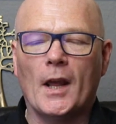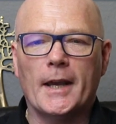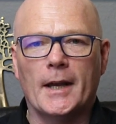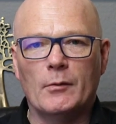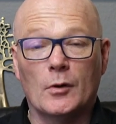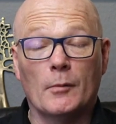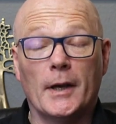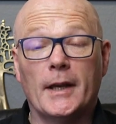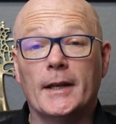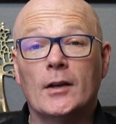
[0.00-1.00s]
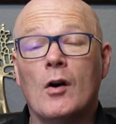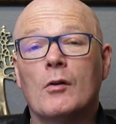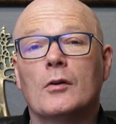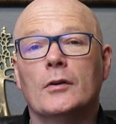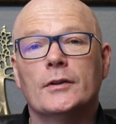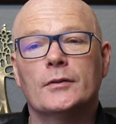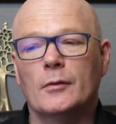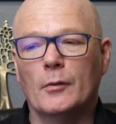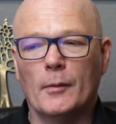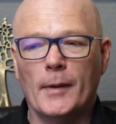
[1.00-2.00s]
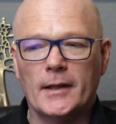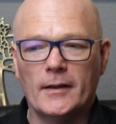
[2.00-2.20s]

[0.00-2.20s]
Again, we want to make it congruent. So we want to make